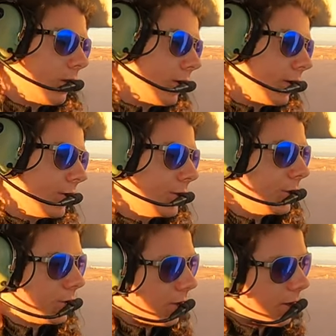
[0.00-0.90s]
there's
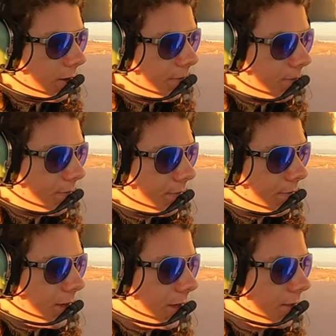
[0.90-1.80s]
the drop,
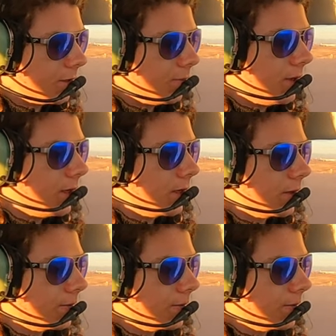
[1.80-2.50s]
back to the peak.